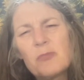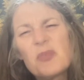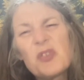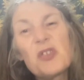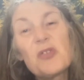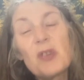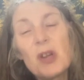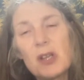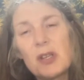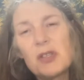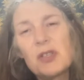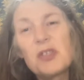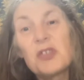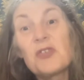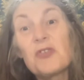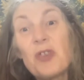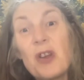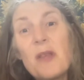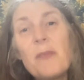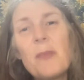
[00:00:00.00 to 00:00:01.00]
Straight to
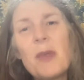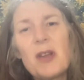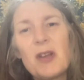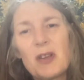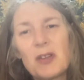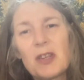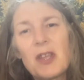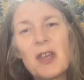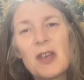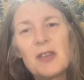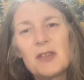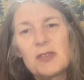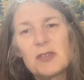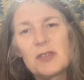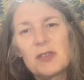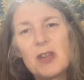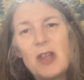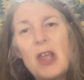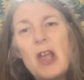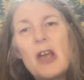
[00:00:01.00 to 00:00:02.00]
streaming, I
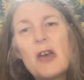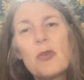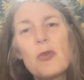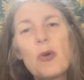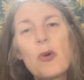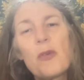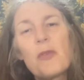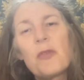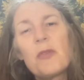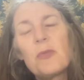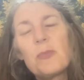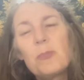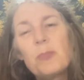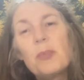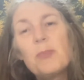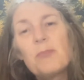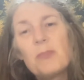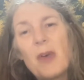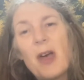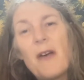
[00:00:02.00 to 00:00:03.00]
guess, rather than
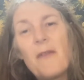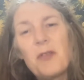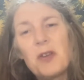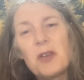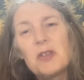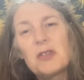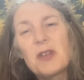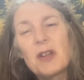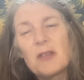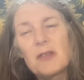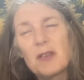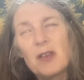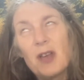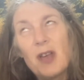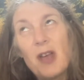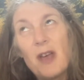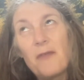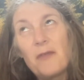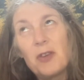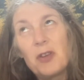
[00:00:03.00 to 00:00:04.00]

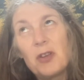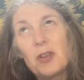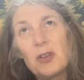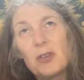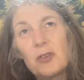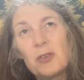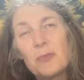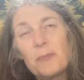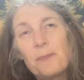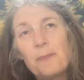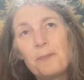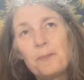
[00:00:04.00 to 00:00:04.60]
having a